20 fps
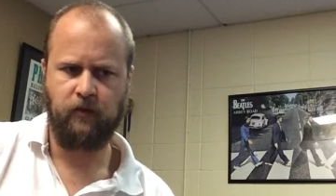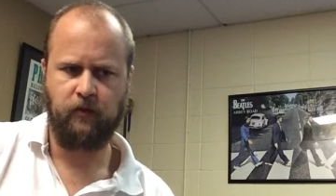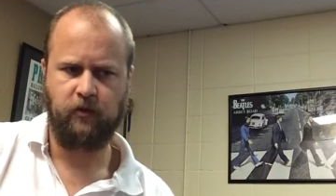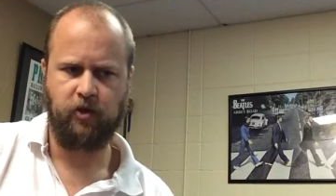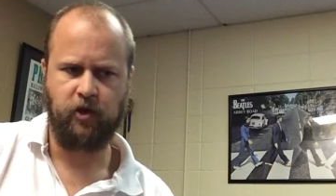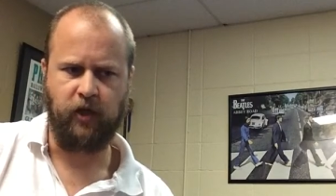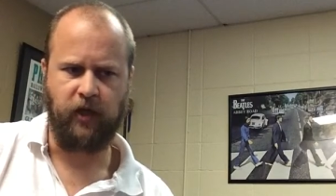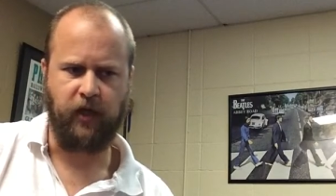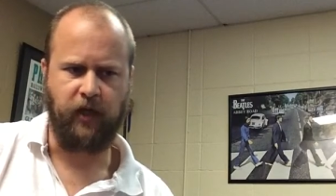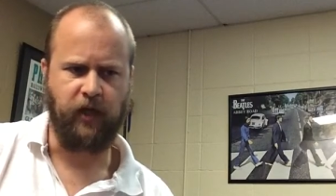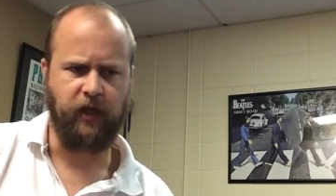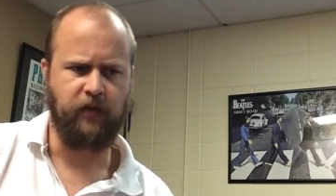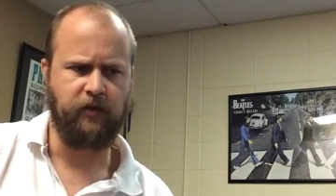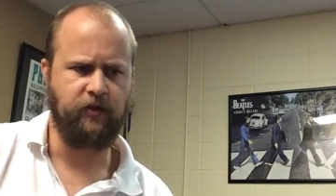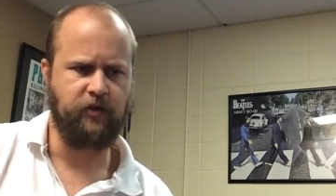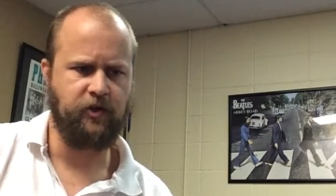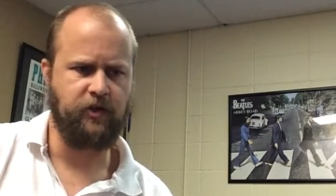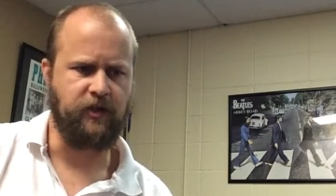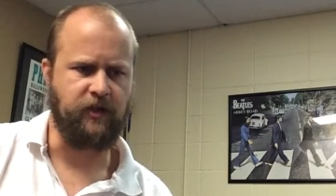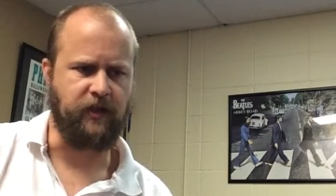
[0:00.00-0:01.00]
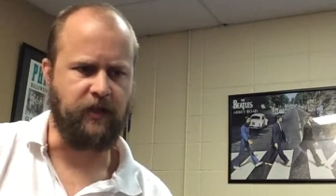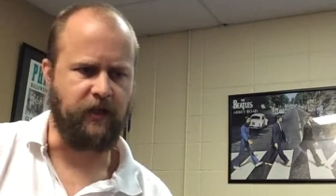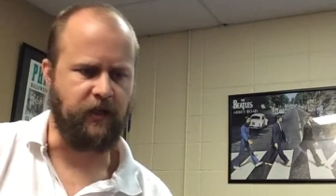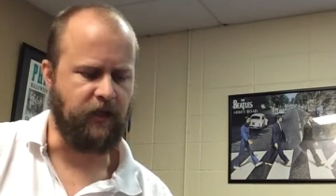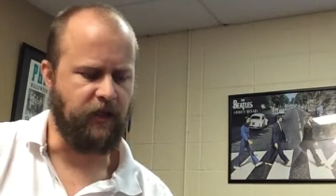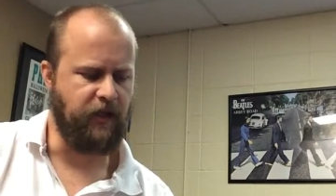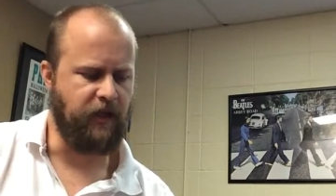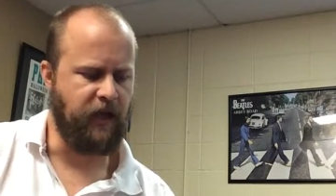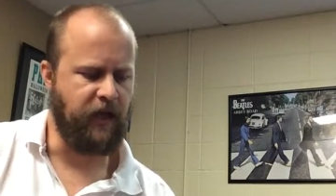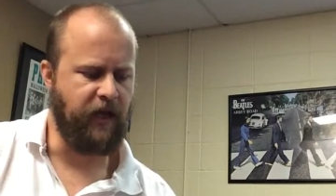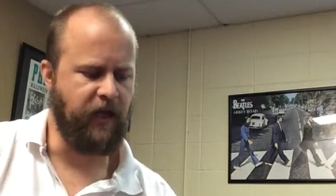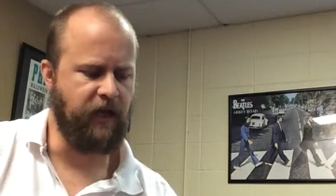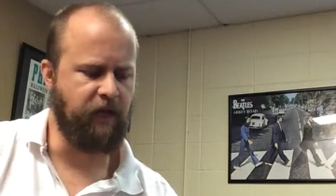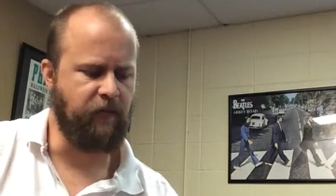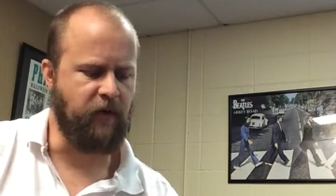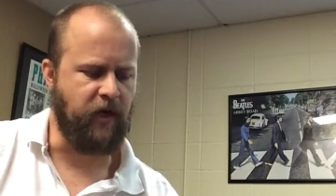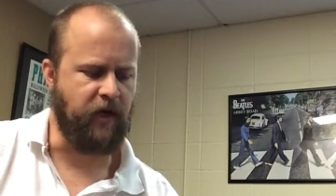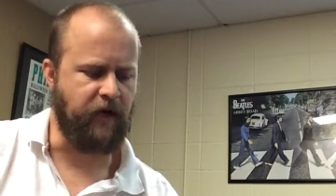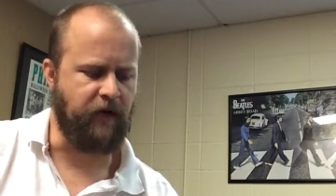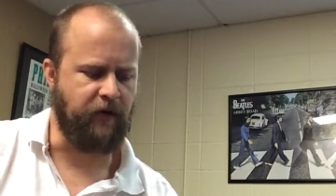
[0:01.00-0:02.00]
Change to A
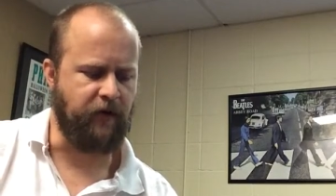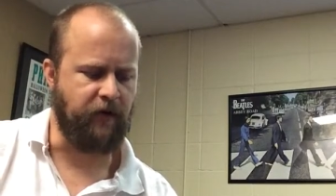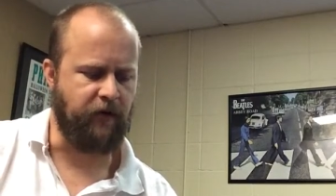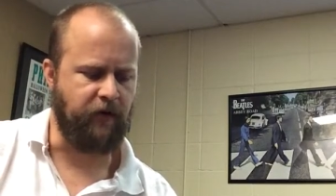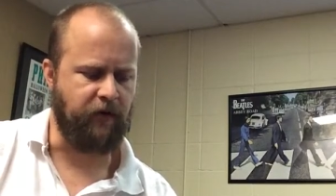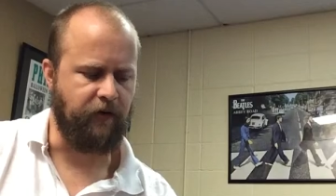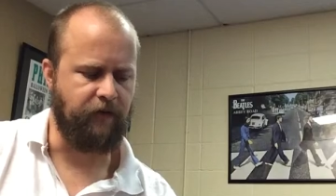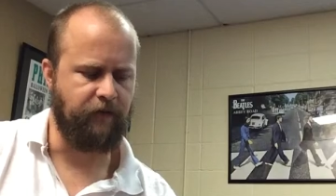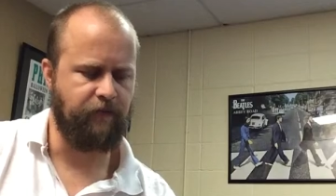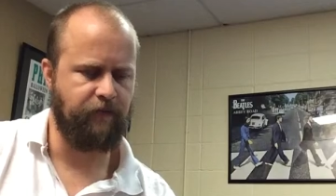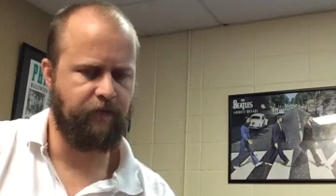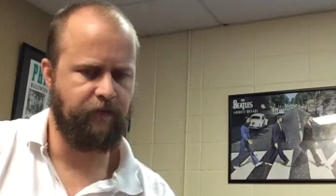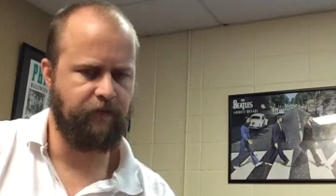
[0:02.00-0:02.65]
minor.